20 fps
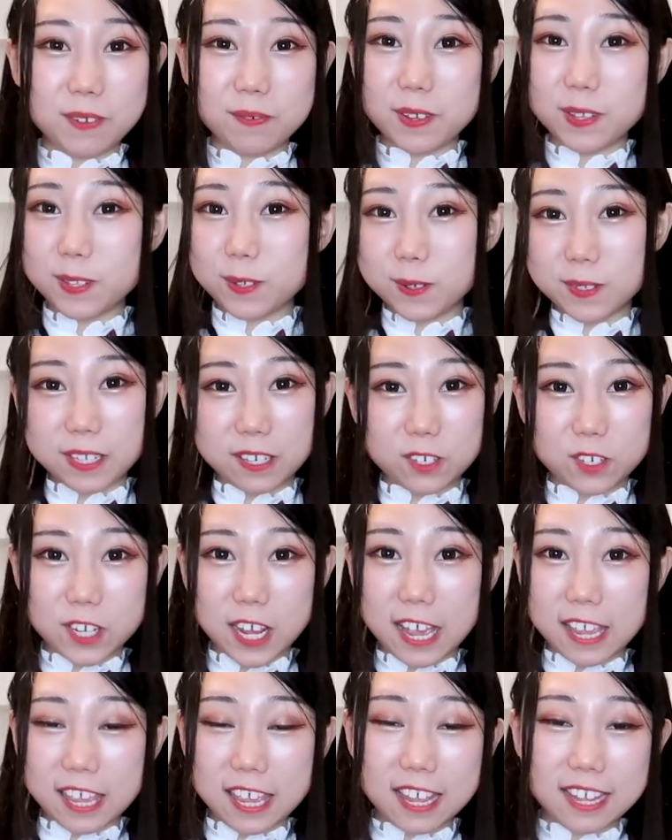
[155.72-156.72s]
Even though the
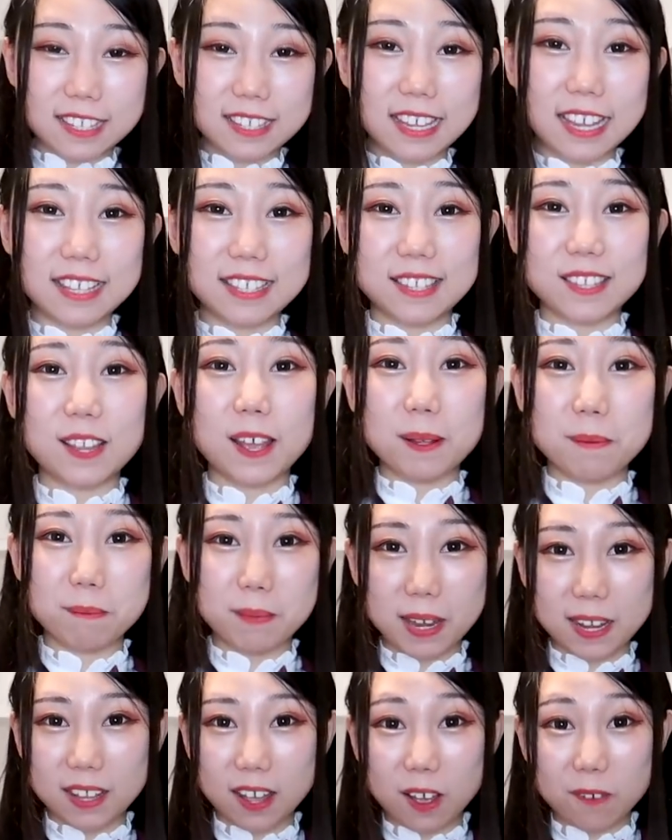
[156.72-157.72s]
jacket is not
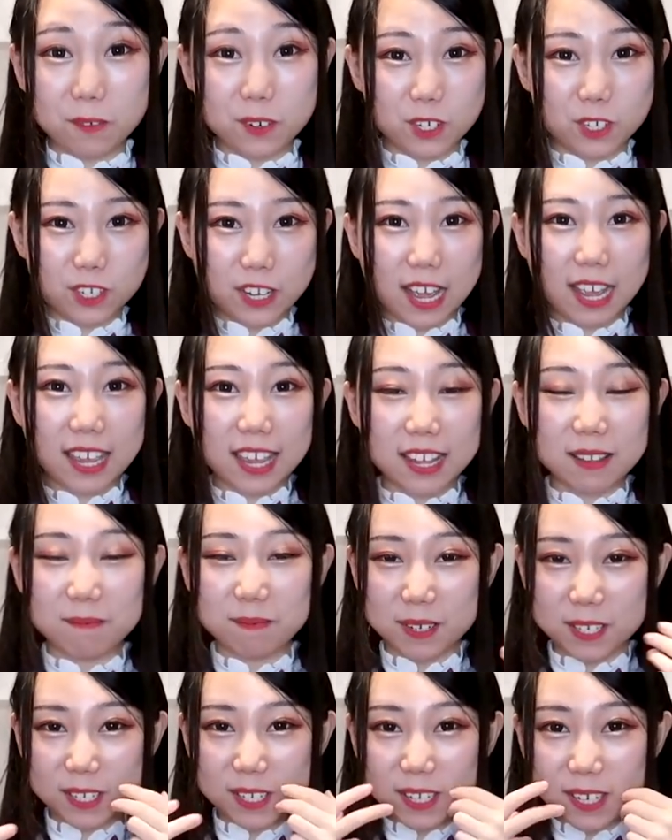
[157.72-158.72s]
made of jacket
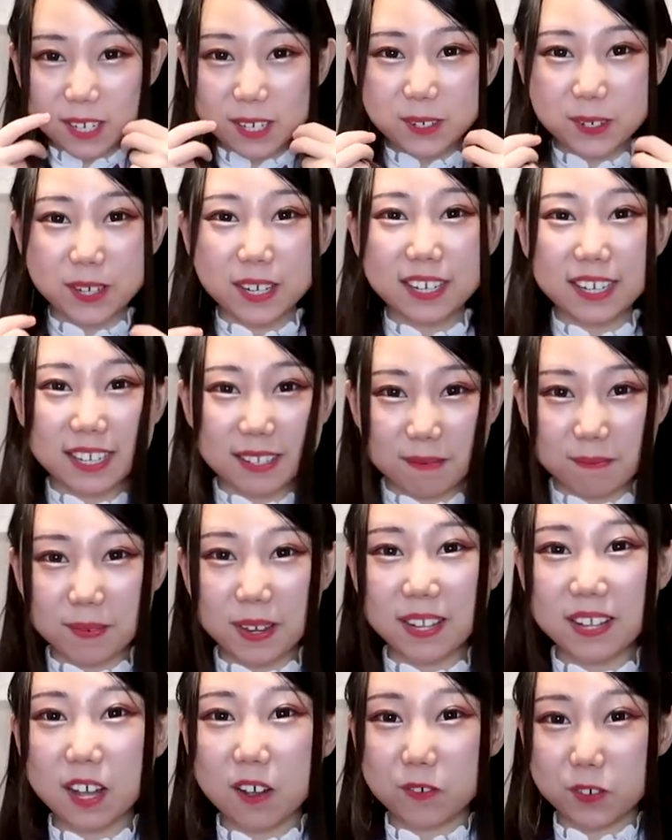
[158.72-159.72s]
material, it's
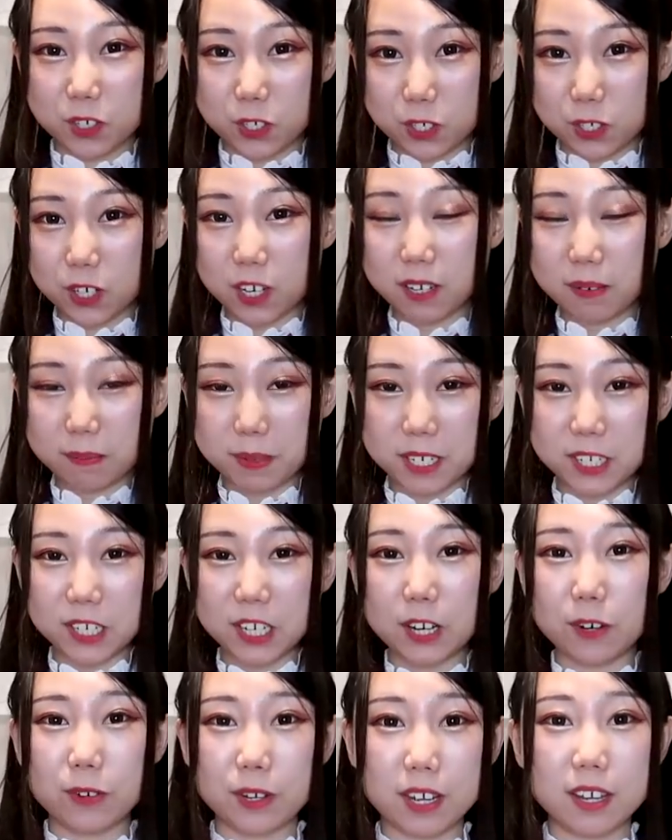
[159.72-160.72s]
made of shirt
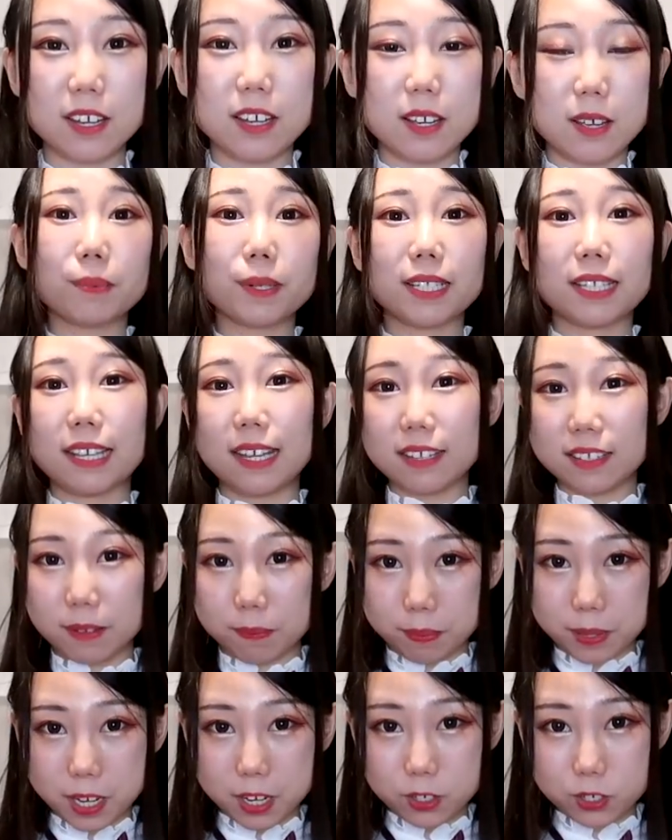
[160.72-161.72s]
material. But in
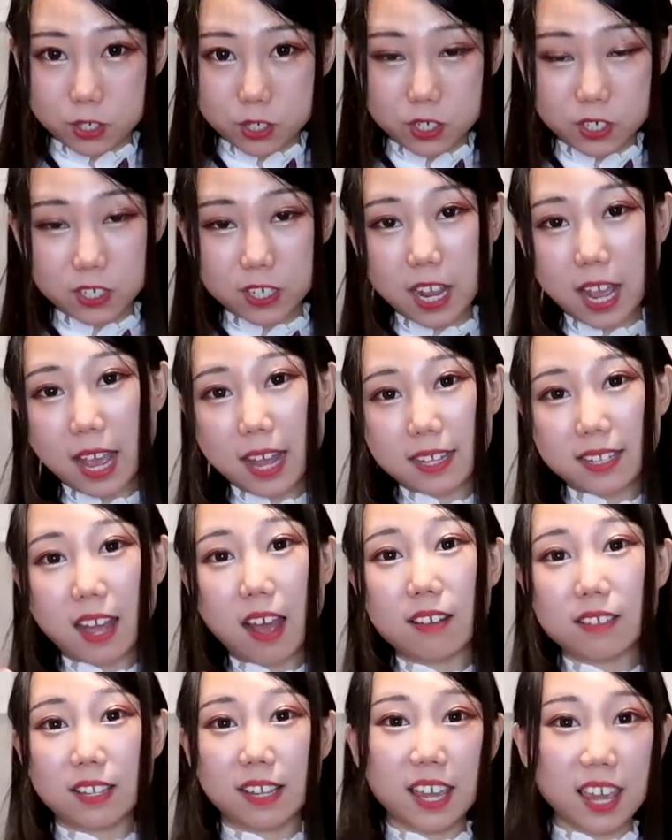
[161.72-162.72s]
the picture and
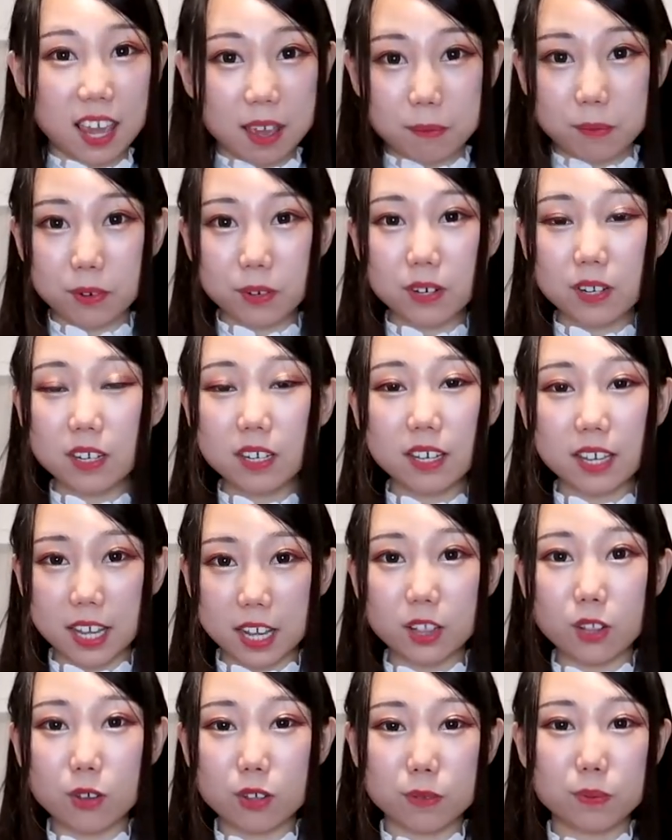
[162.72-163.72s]
on the camera,
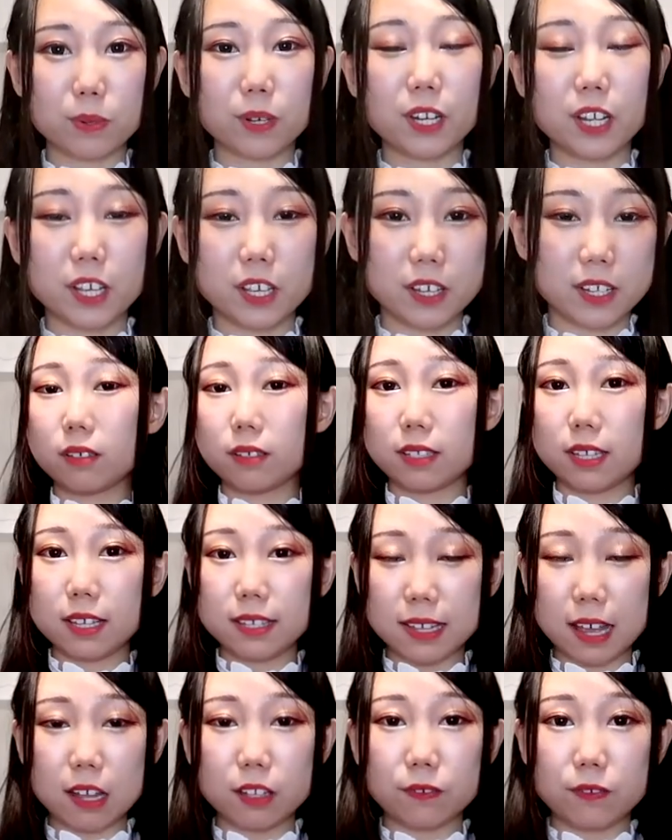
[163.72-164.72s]
it looks pretty good.
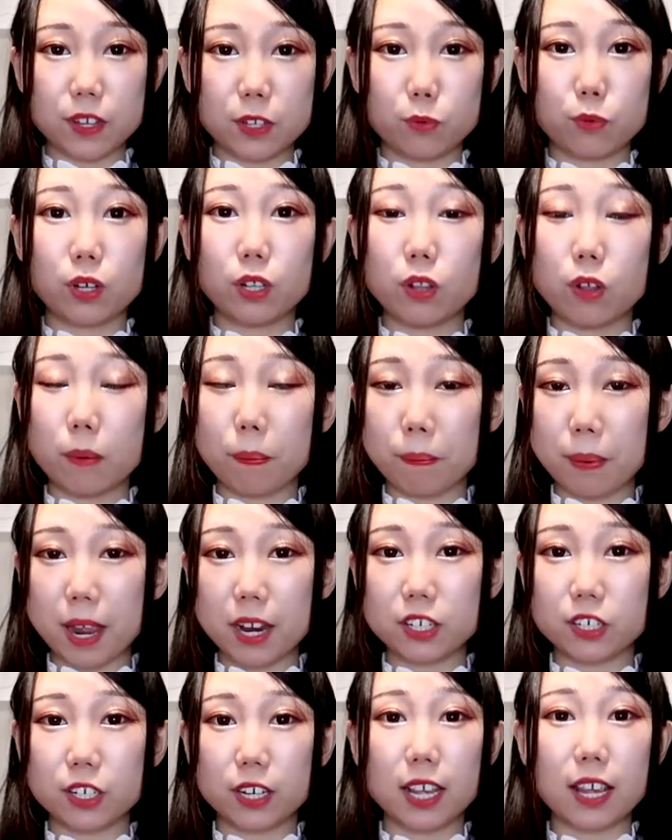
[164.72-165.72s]
This outfit would look
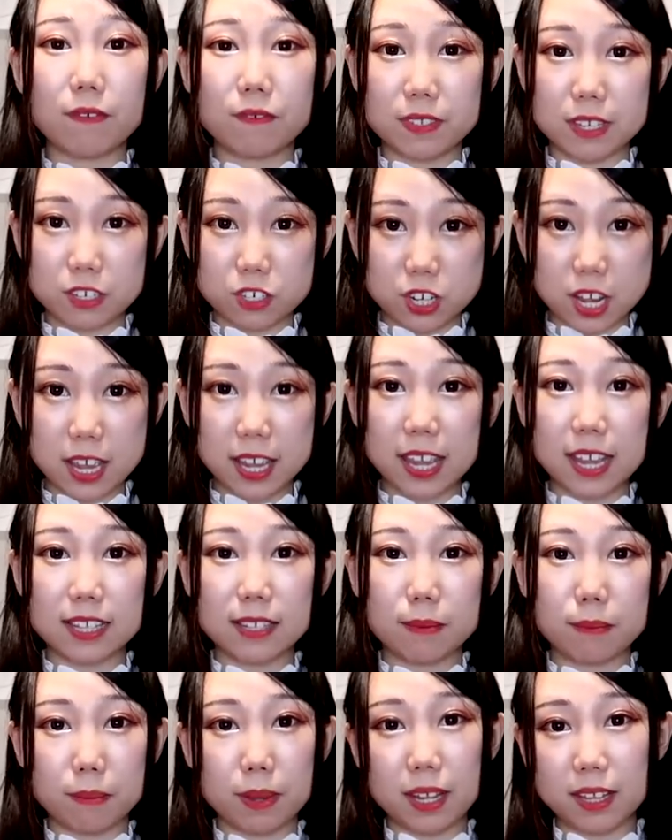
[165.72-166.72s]
better if the
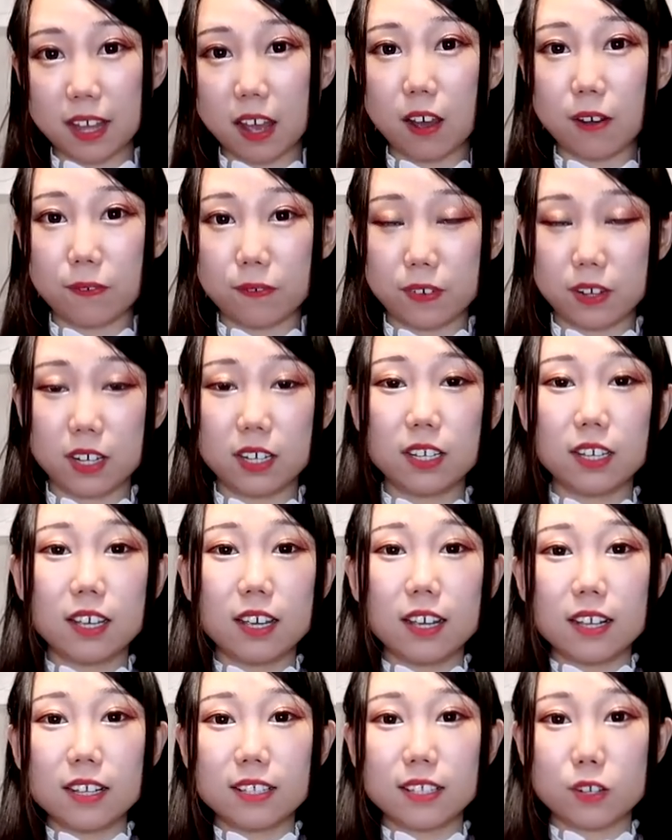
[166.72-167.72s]
jacket is made of
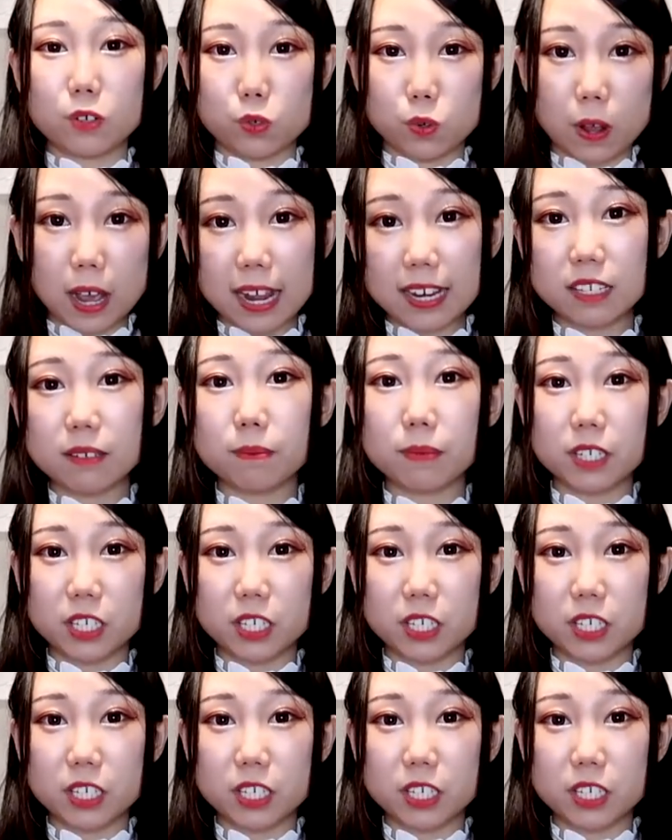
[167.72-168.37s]
the right